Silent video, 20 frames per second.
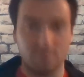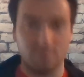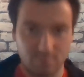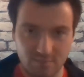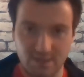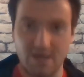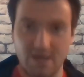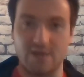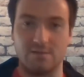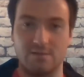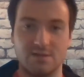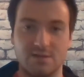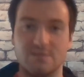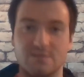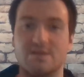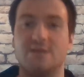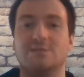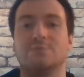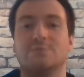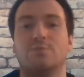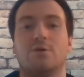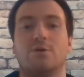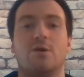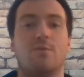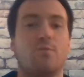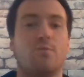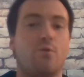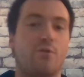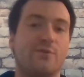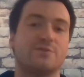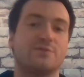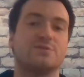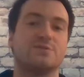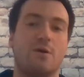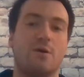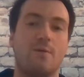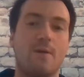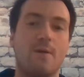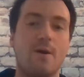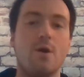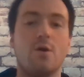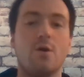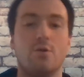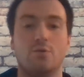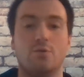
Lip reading: Again, condensed player pool, so who